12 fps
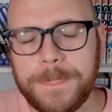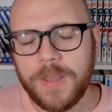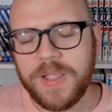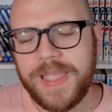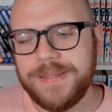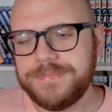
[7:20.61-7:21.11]

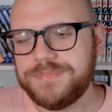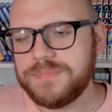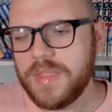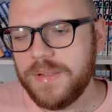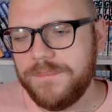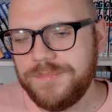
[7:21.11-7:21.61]
Okay,
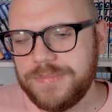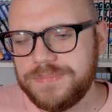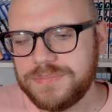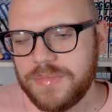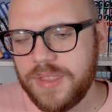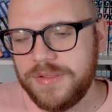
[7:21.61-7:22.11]

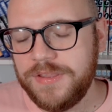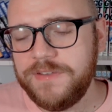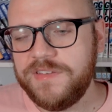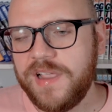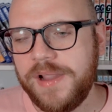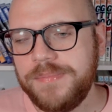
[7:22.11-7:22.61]

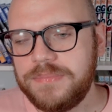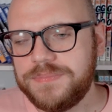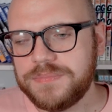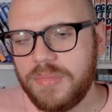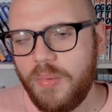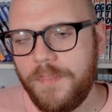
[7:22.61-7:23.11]
this time
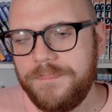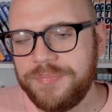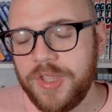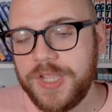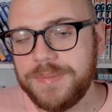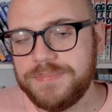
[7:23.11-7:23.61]

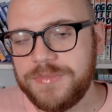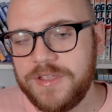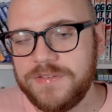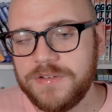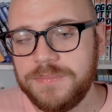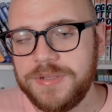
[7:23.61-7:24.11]
they
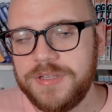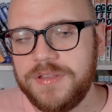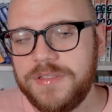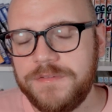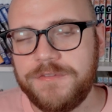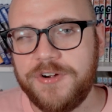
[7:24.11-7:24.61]
taste completely
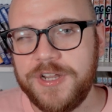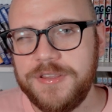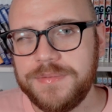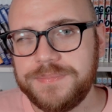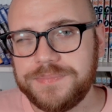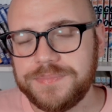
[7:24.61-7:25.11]
different.